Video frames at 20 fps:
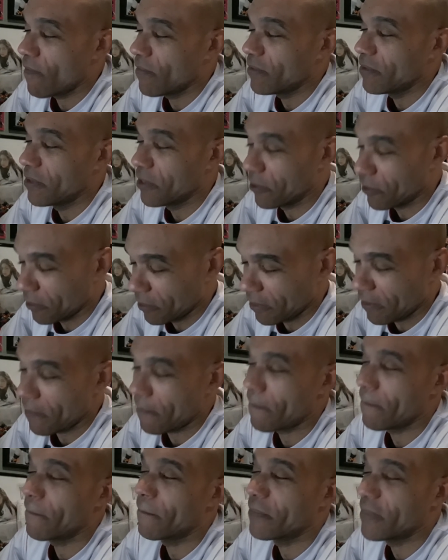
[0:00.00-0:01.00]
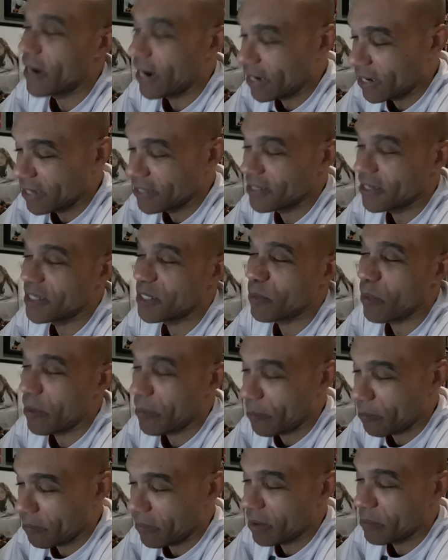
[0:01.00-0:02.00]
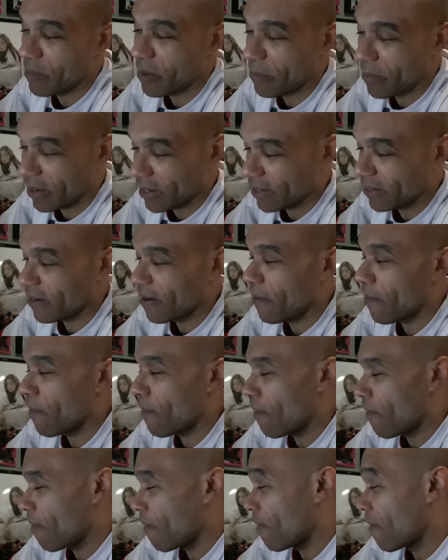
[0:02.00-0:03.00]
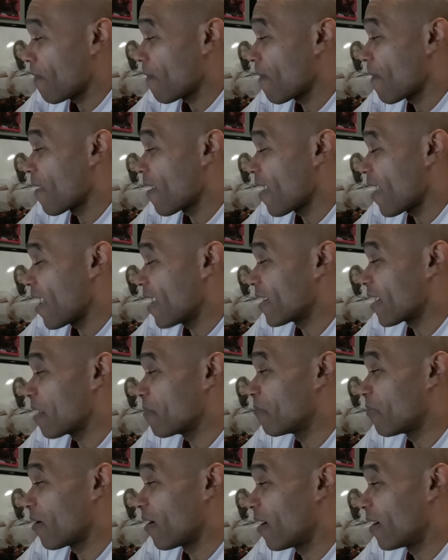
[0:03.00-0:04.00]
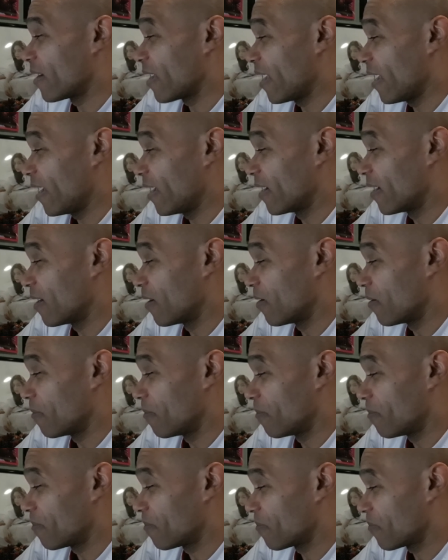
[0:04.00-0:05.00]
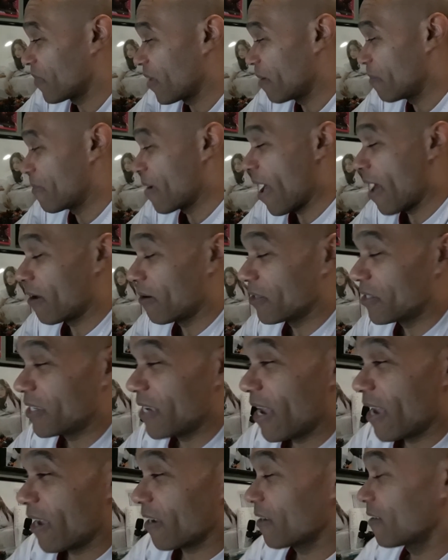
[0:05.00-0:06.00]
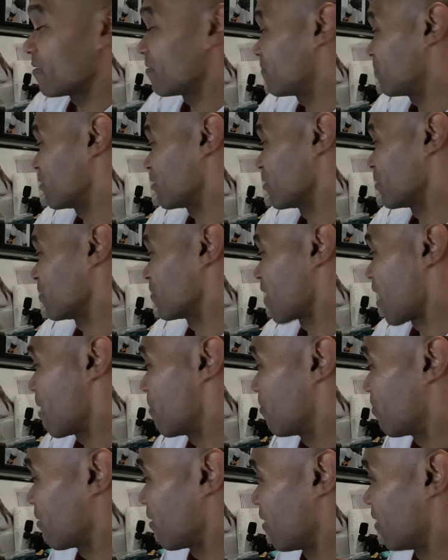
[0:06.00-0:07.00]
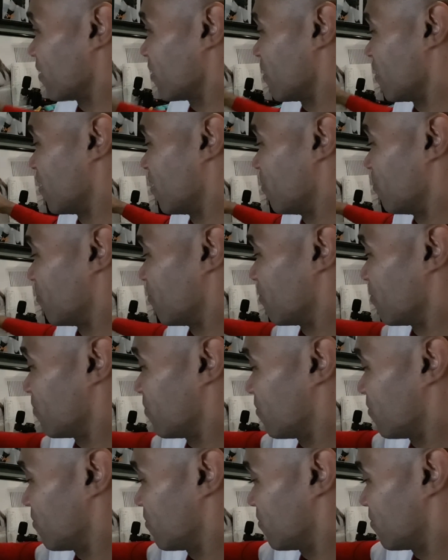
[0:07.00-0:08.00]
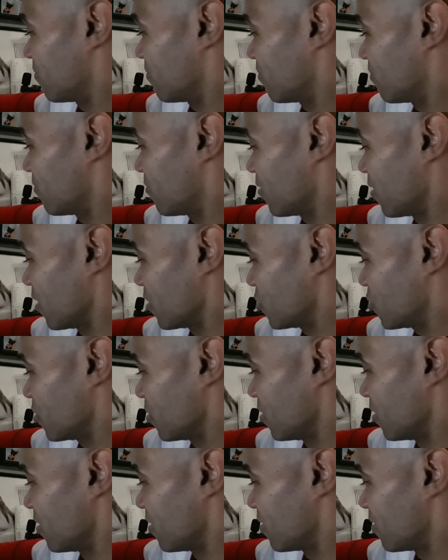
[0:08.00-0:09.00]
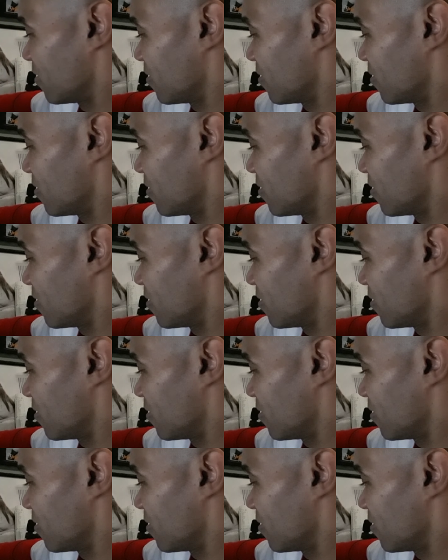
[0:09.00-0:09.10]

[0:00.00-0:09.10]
Literally 99 cents in my bank account, and I bought a BattleTech figure. I bought I'll show you.